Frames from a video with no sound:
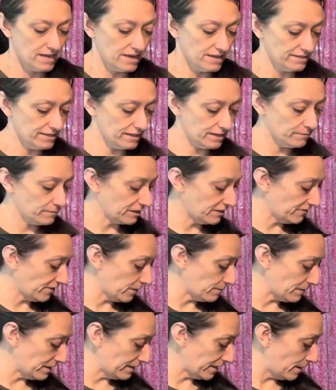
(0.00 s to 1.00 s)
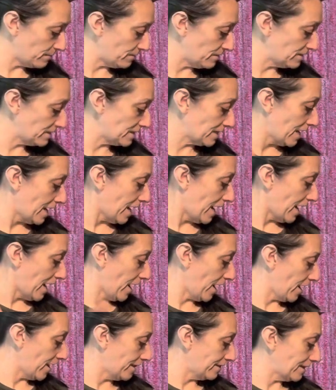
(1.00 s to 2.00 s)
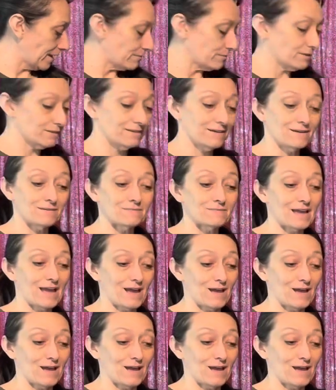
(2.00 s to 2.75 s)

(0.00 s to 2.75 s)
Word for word: And then I'm going to find my labels and label them